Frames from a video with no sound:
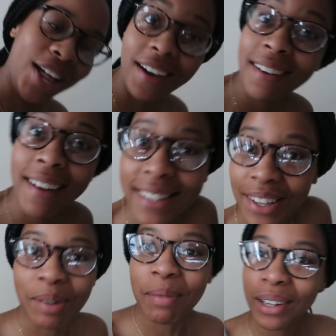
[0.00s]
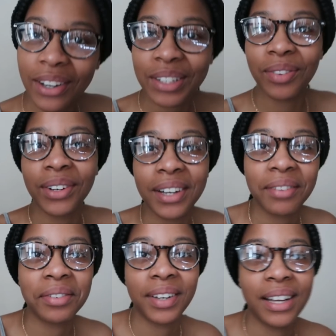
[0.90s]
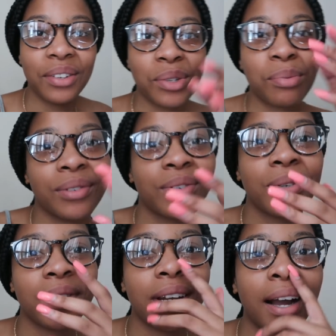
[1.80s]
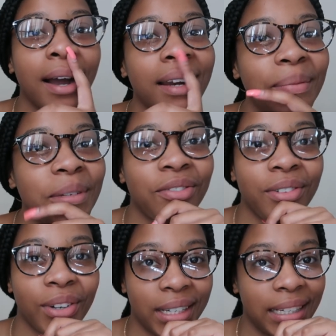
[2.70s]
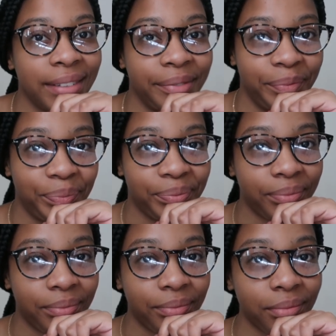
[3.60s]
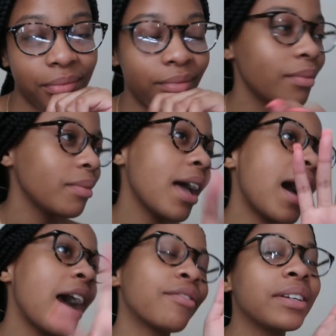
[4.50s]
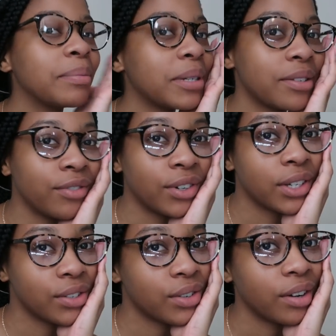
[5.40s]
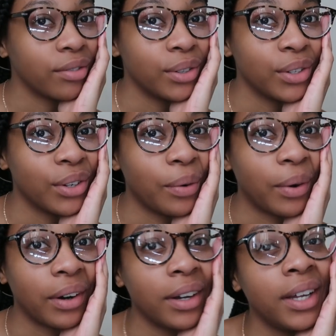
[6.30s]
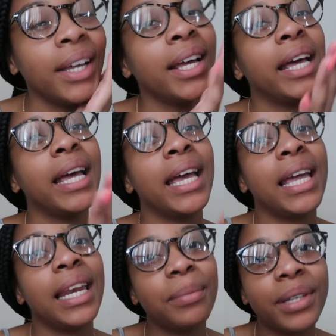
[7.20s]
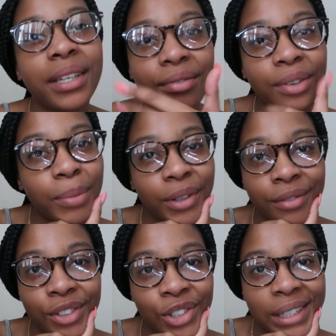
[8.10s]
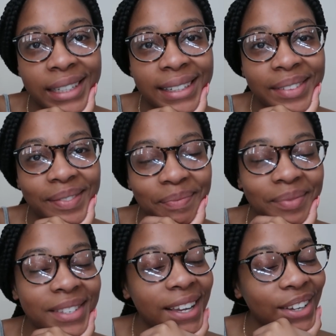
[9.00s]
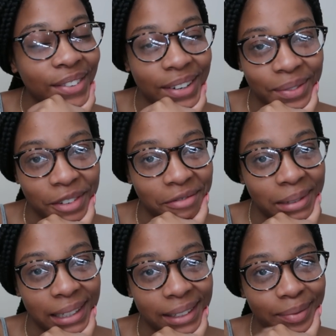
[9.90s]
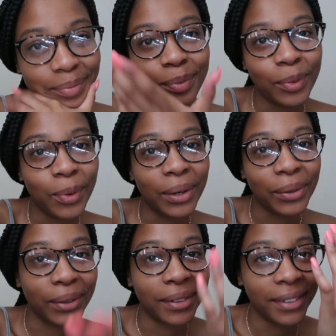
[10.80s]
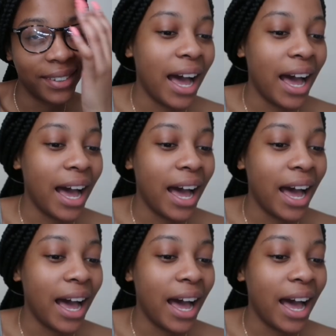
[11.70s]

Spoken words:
like I said on my last vlog, everything else is pre-recorded. I kind of miss vlogging. I really missed vlogging, so I thought, you know what? Let me give you a bit of a treat. Take you around with me. Why not?